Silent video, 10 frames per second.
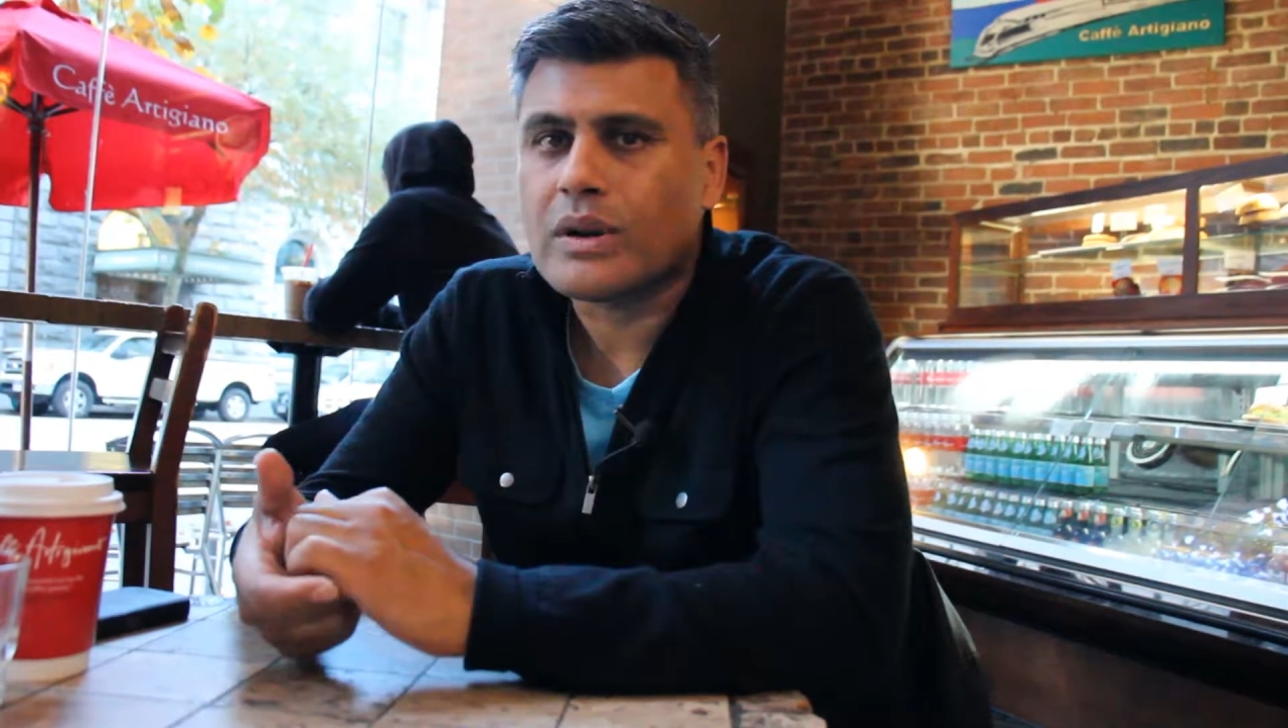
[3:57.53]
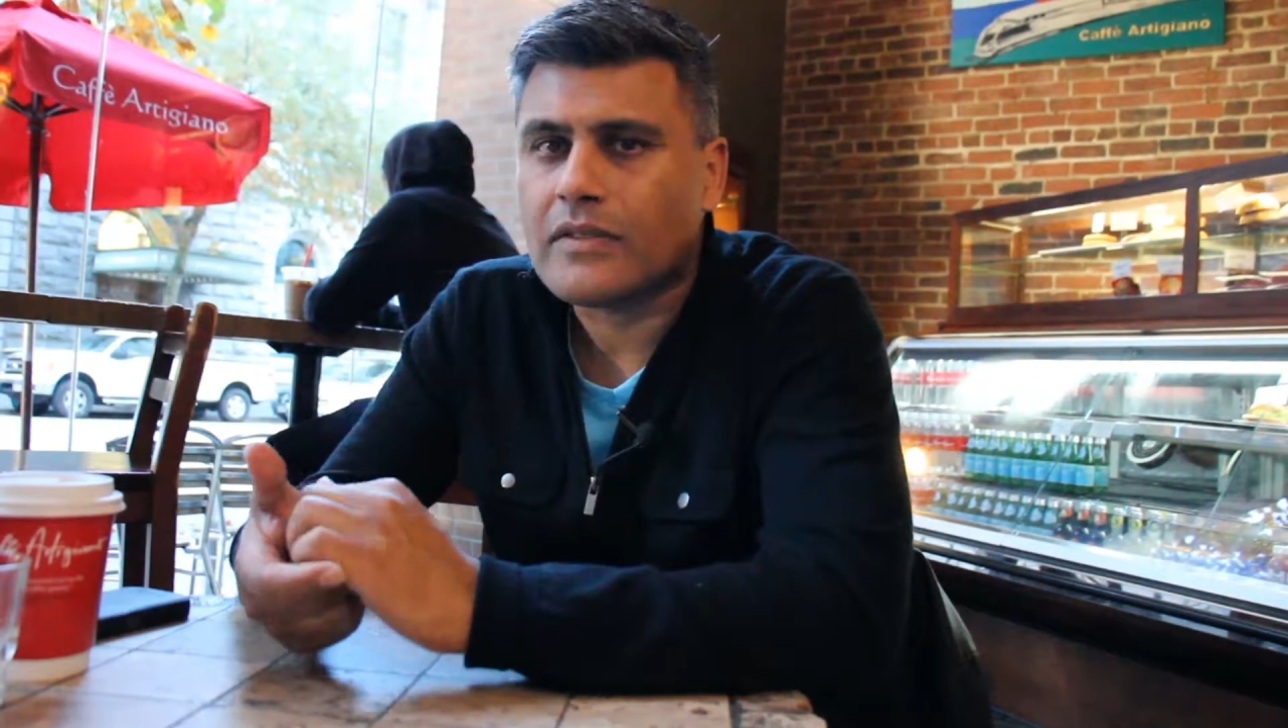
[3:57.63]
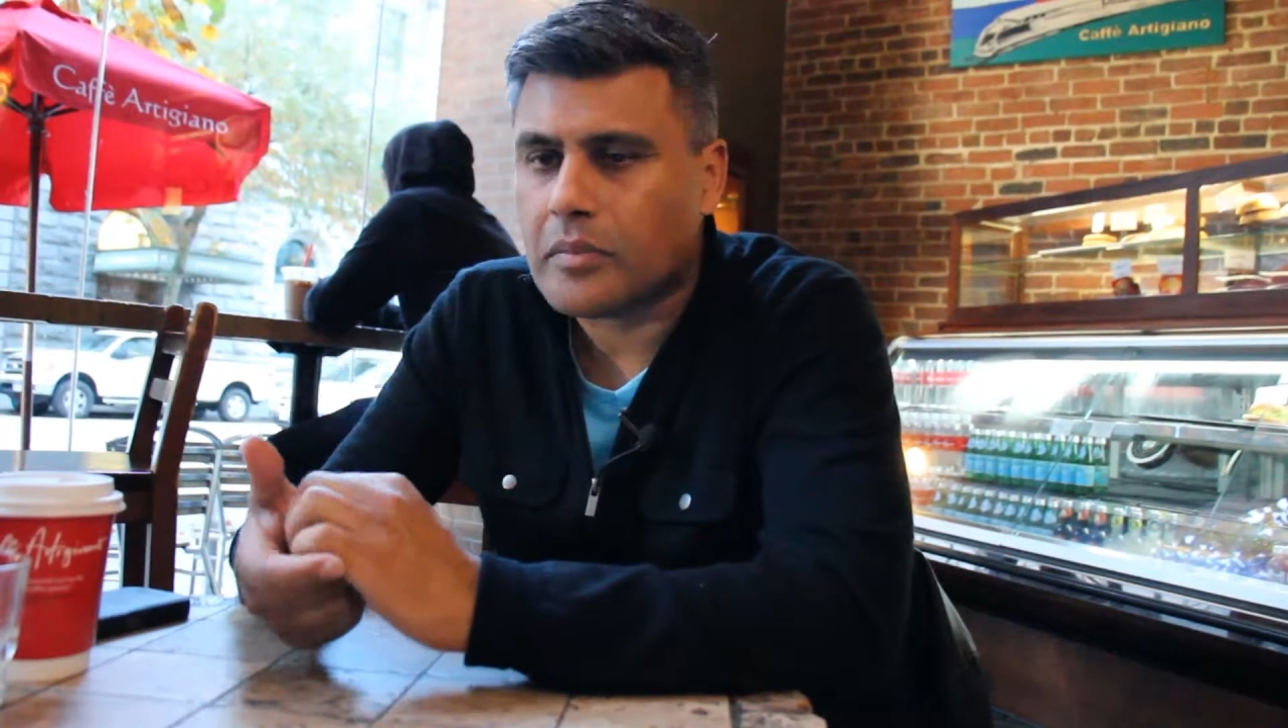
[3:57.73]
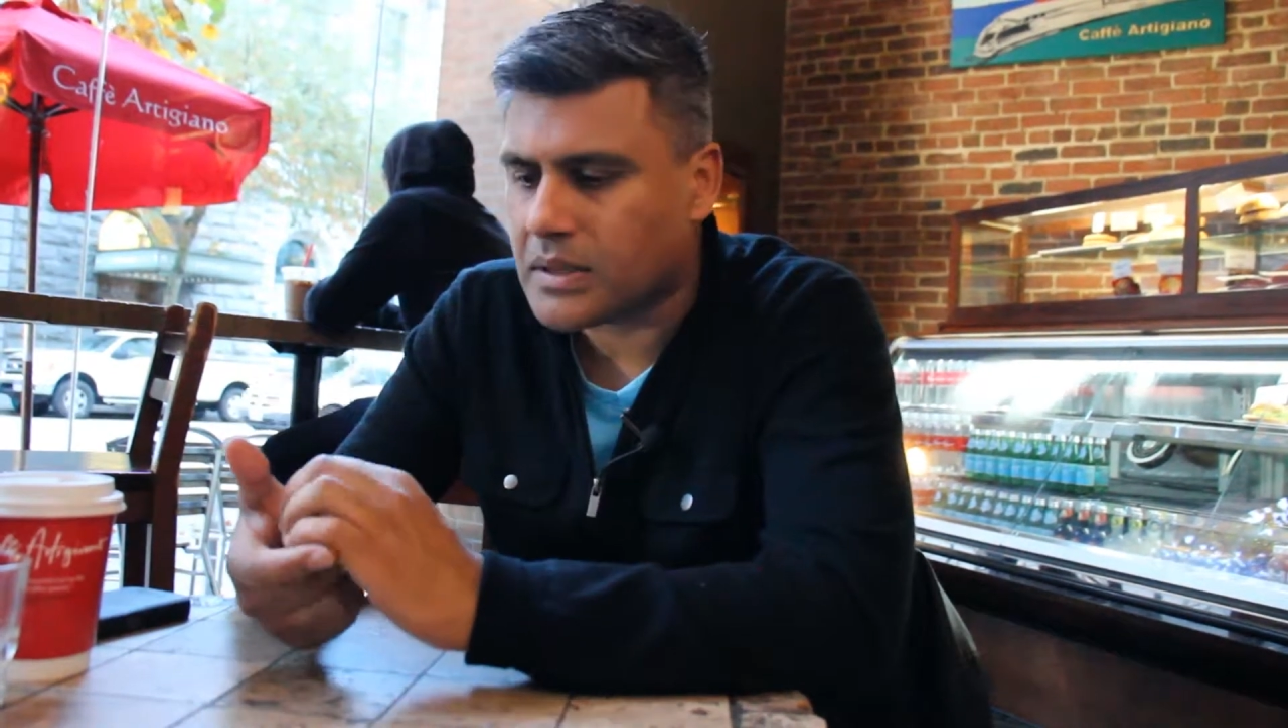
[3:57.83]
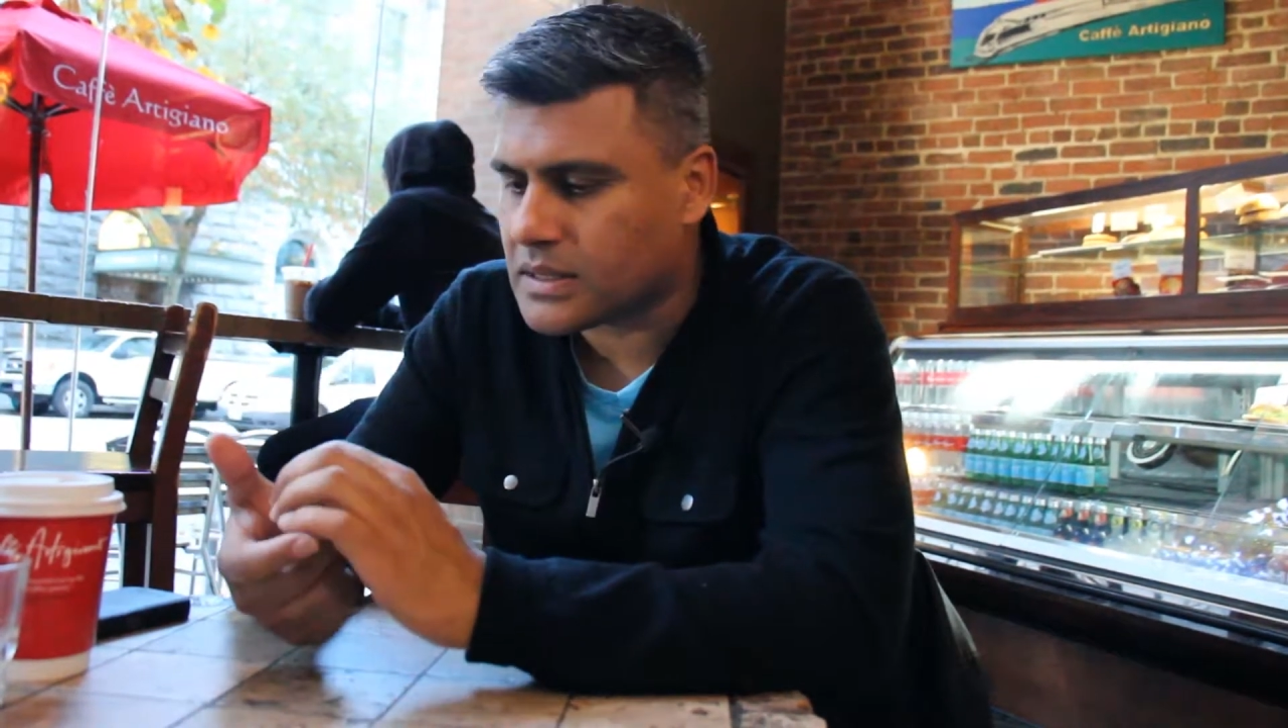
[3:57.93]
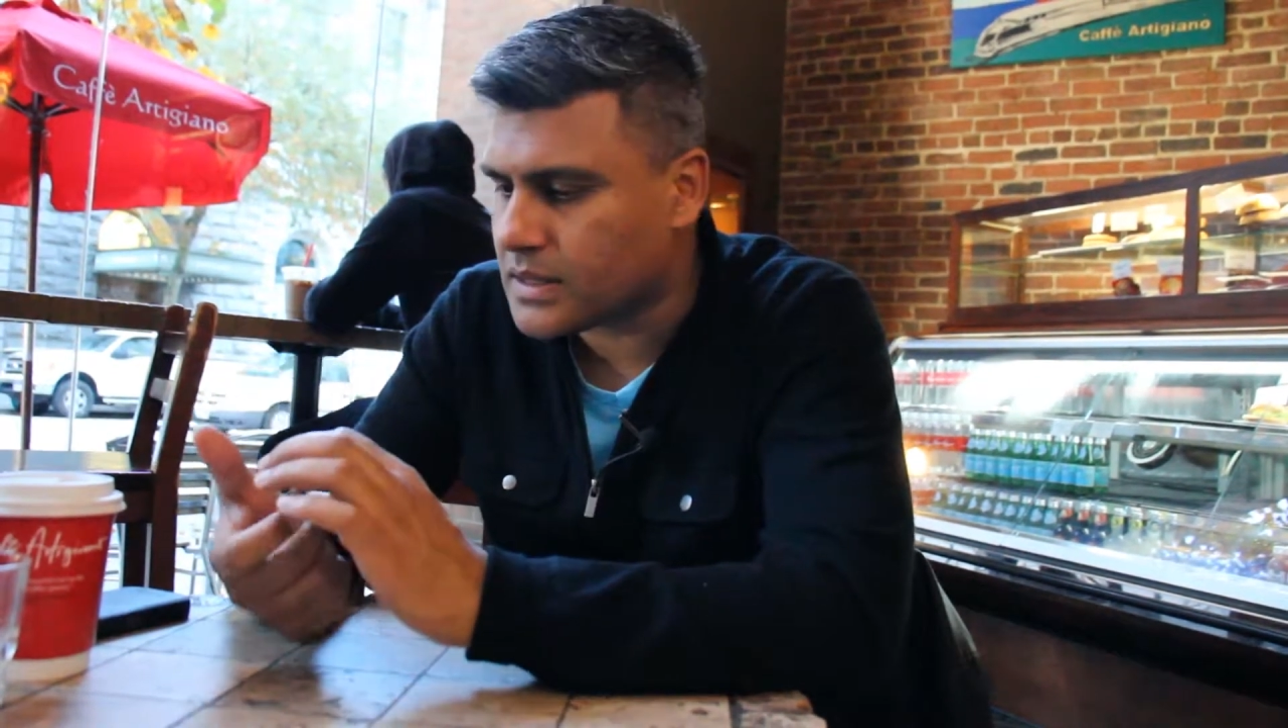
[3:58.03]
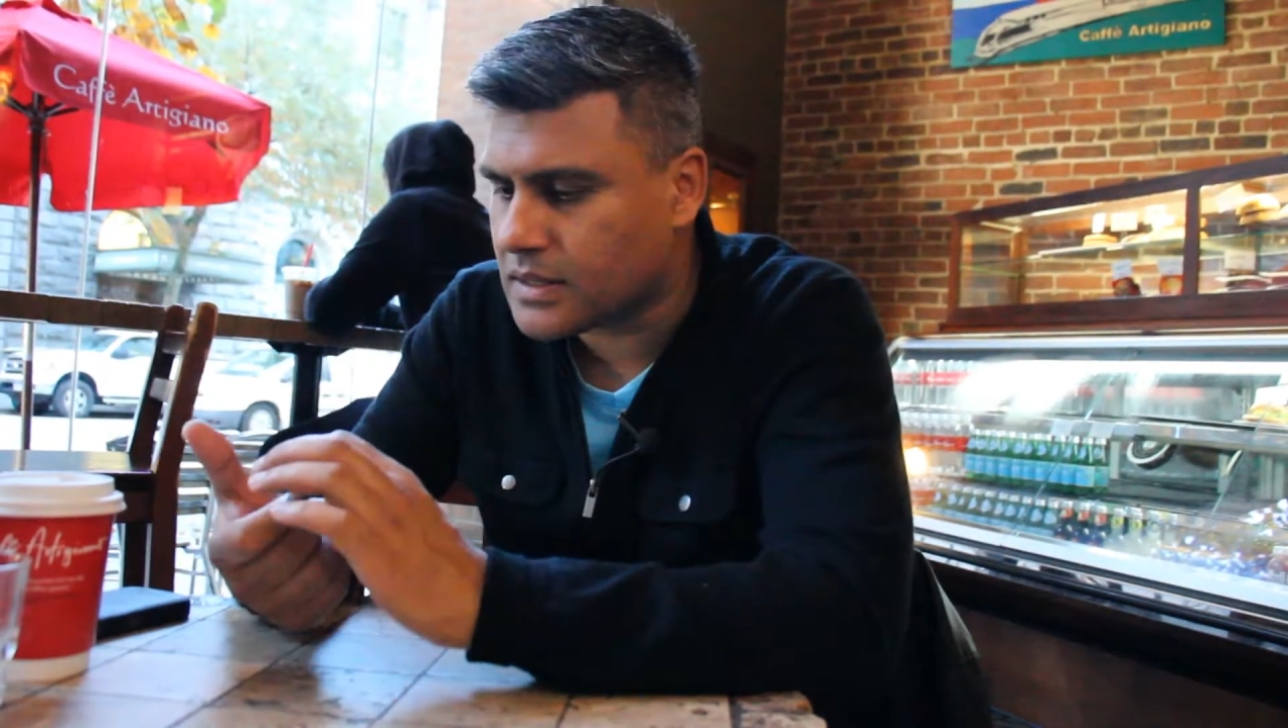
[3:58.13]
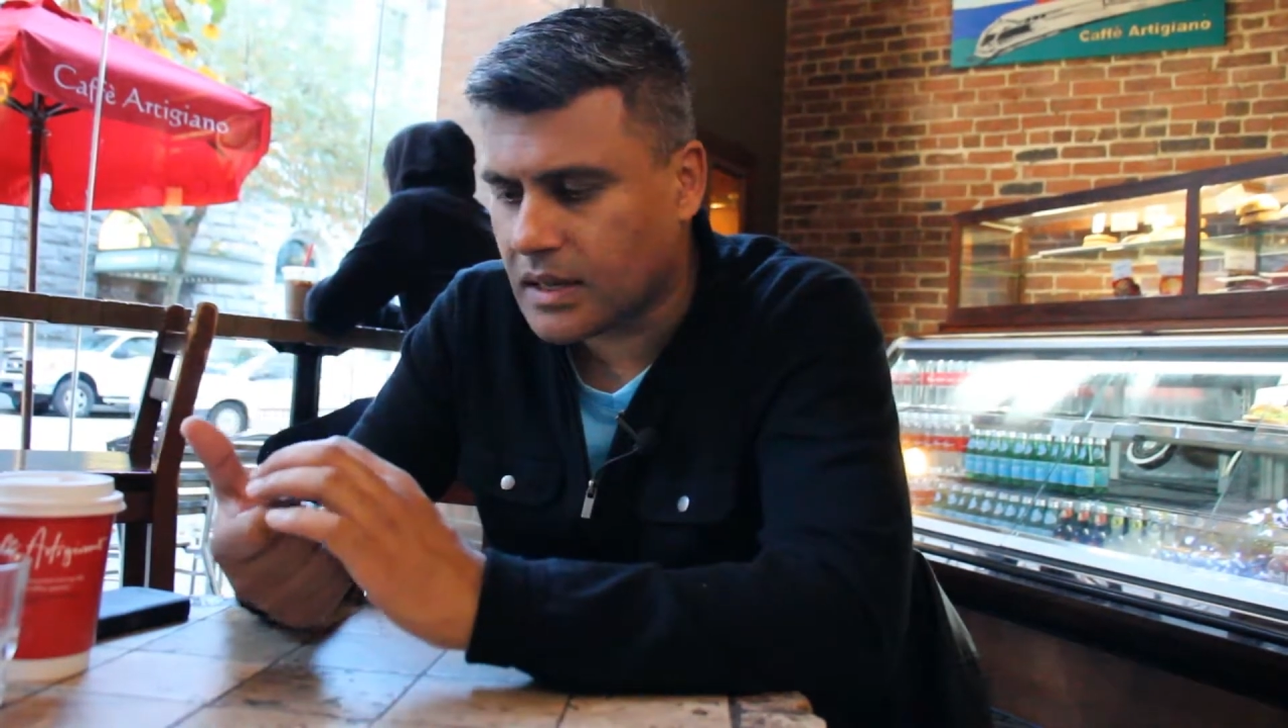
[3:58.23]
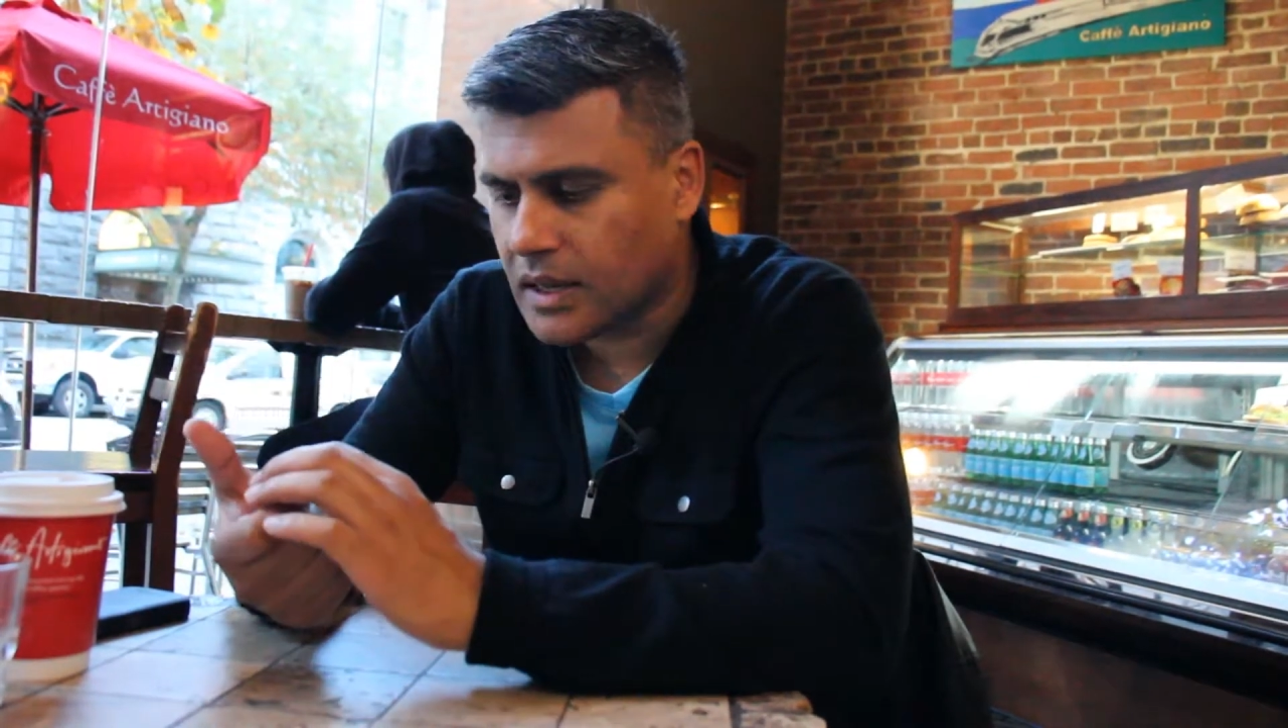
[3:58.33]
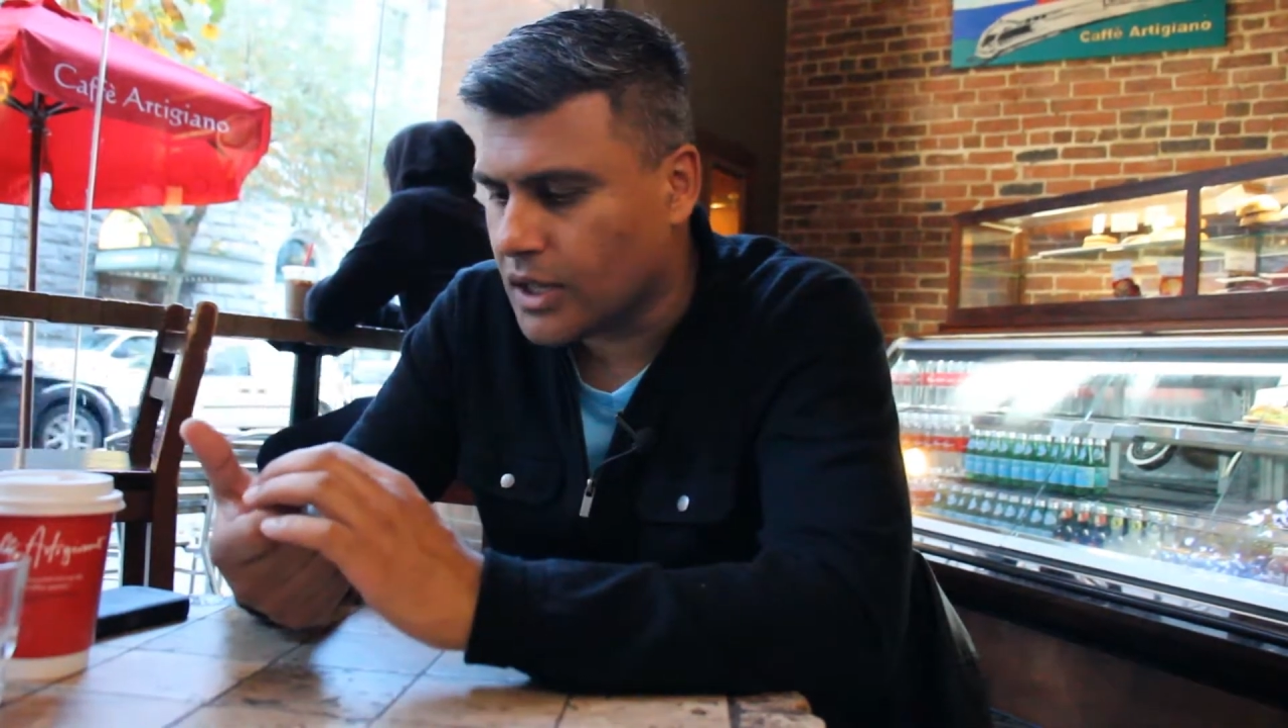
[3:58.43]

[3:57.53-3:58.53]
have a business,